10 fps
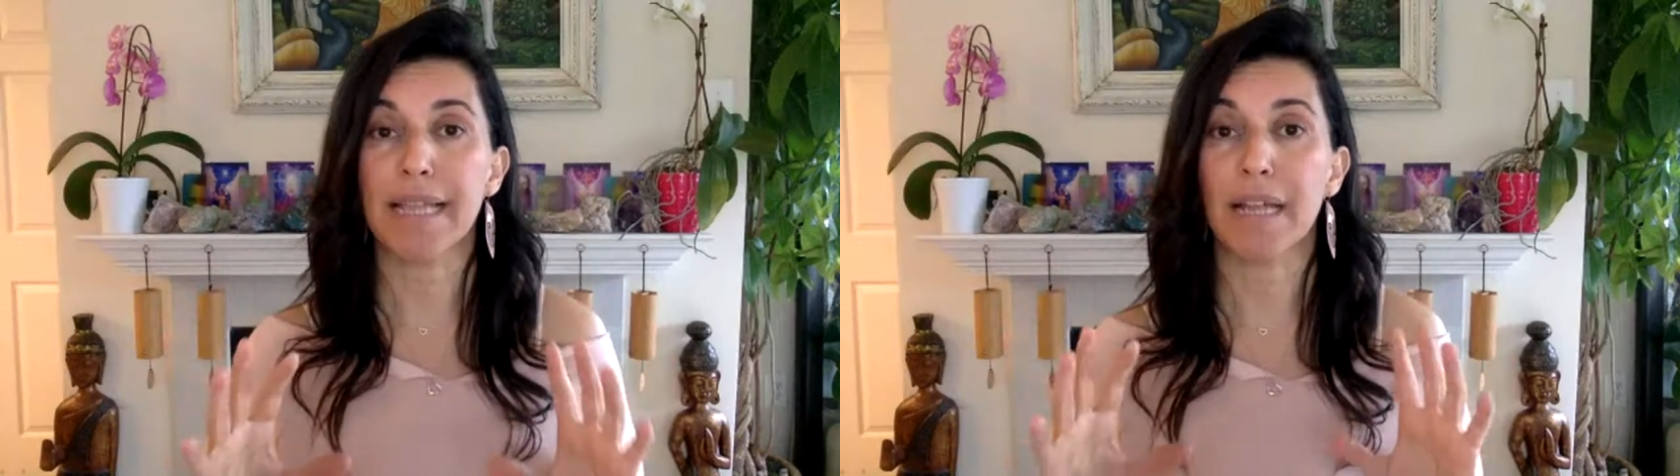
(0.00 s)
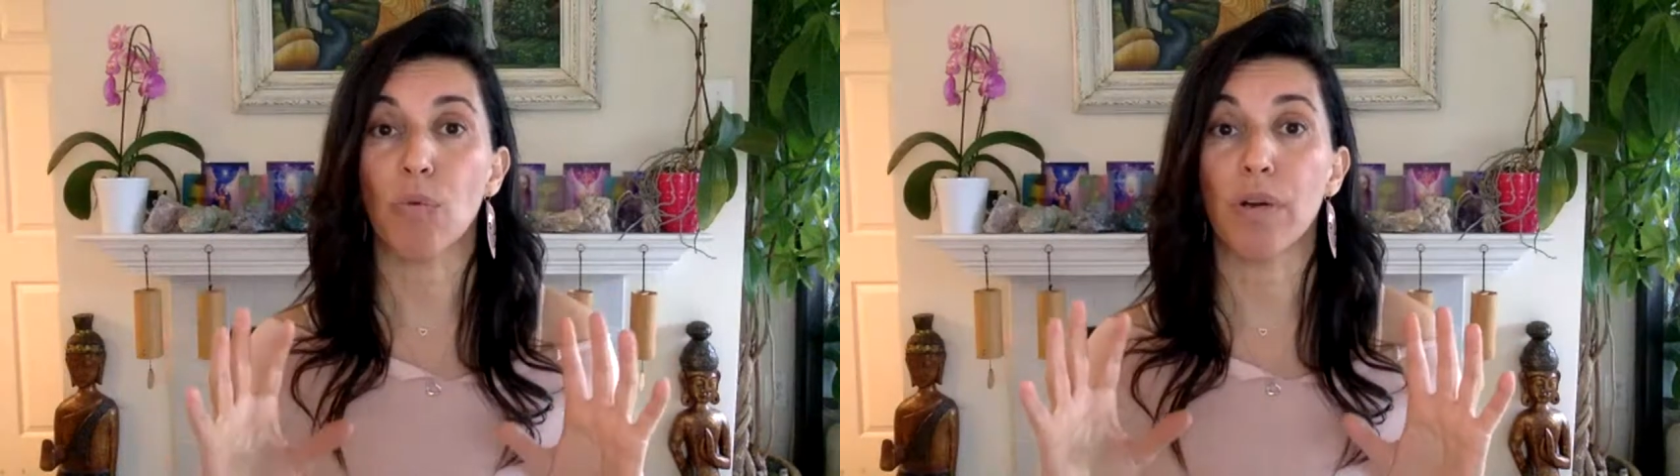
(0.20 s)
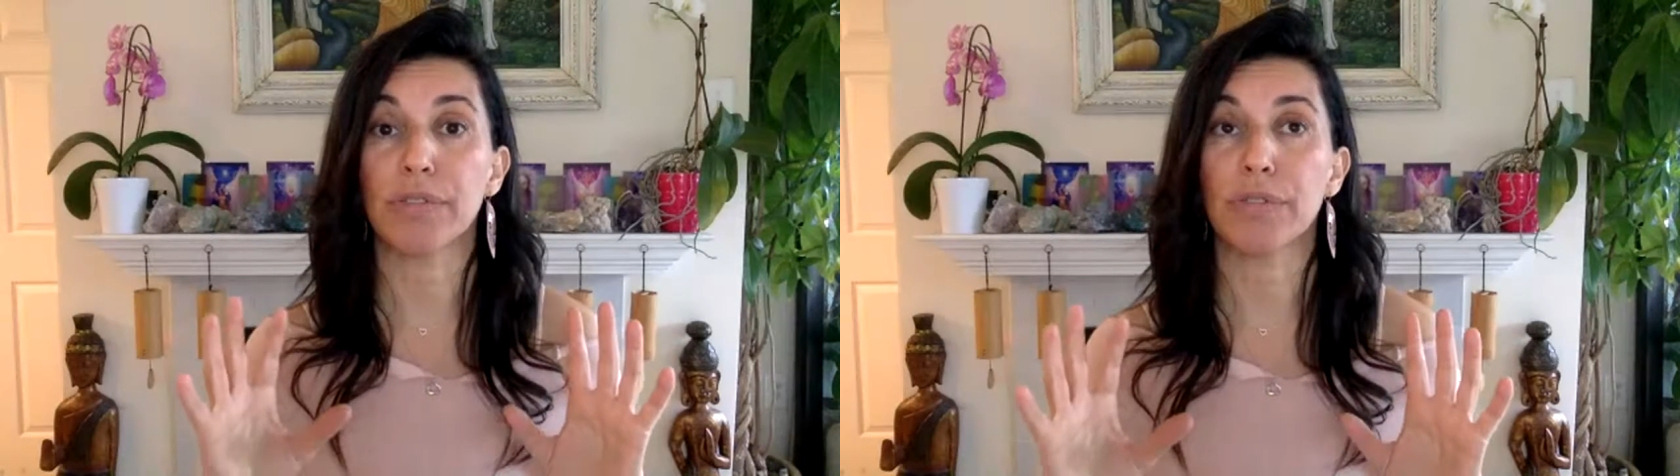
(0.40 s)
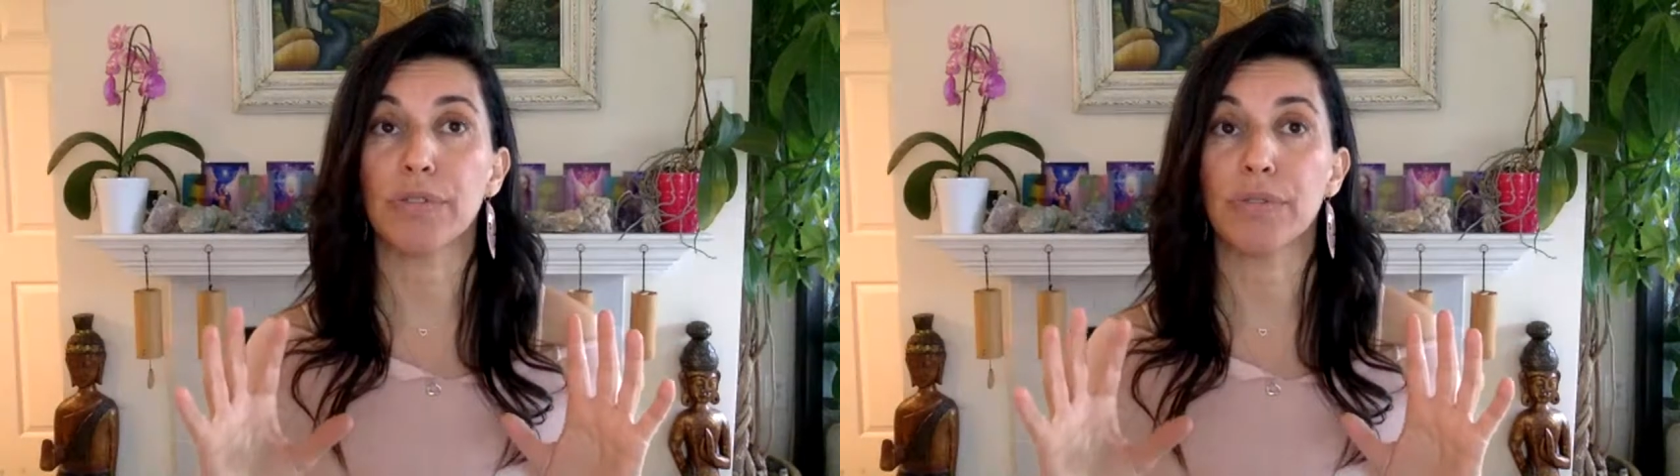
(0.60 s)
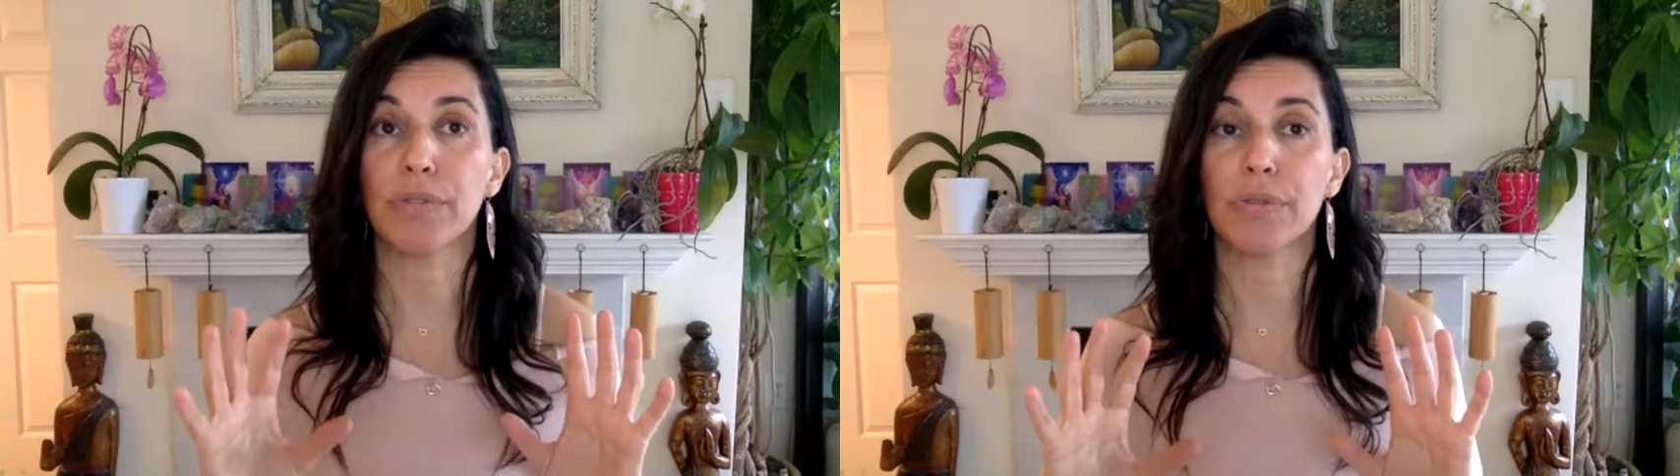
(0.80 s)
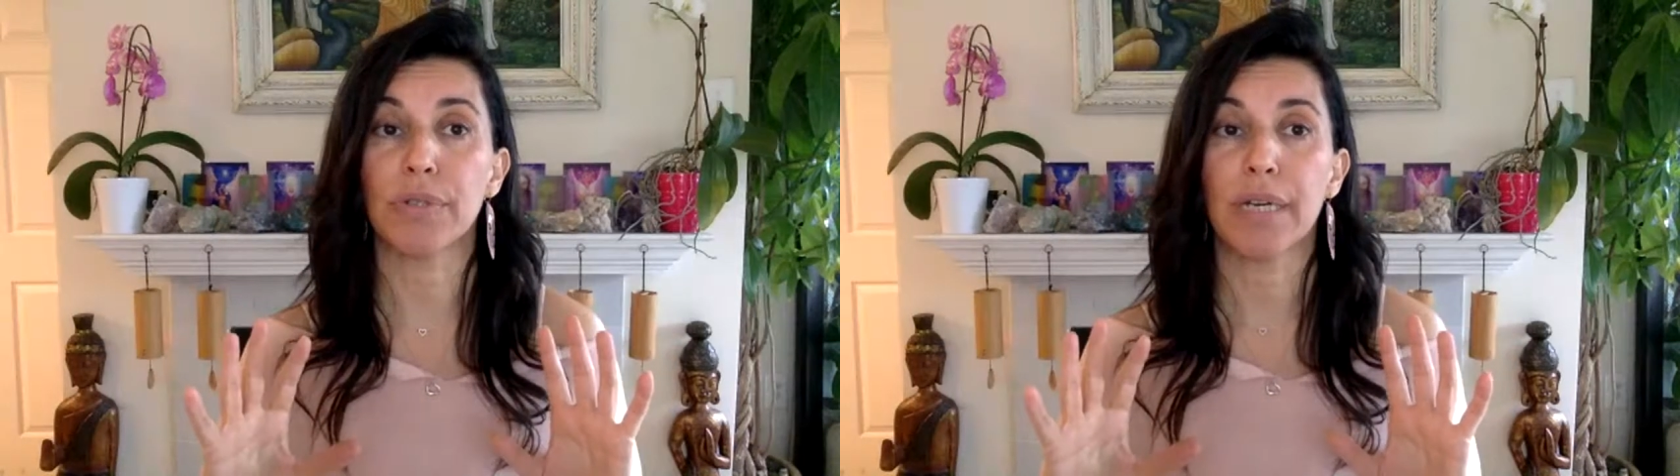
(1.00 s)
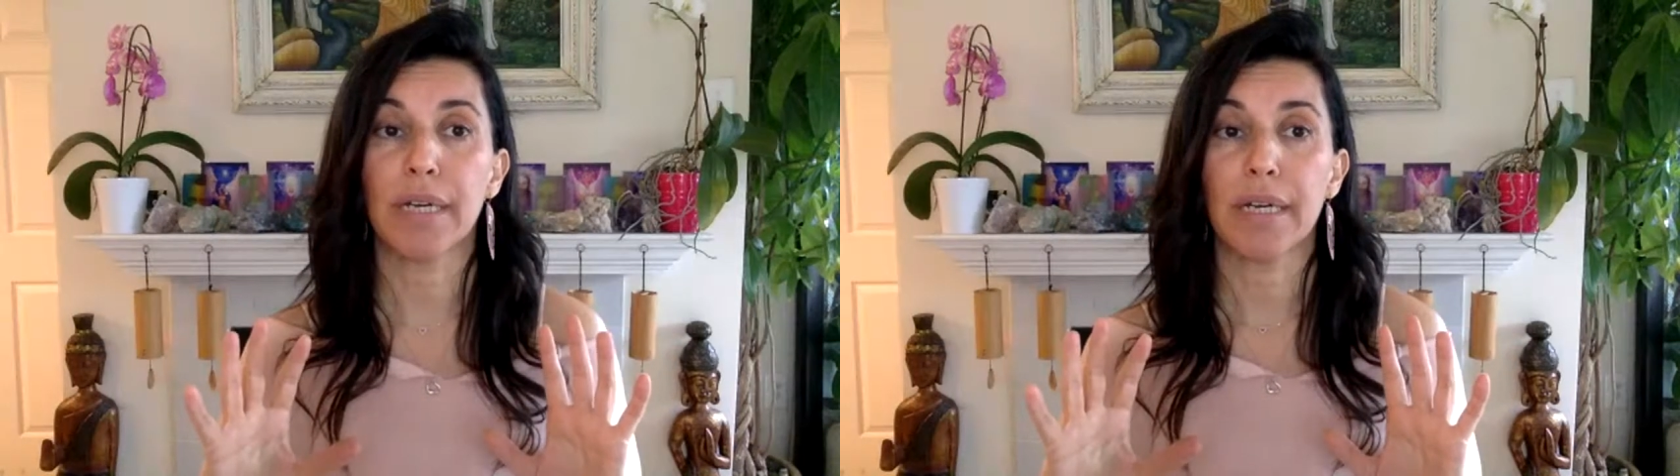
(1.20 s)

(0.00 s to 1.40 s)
that want to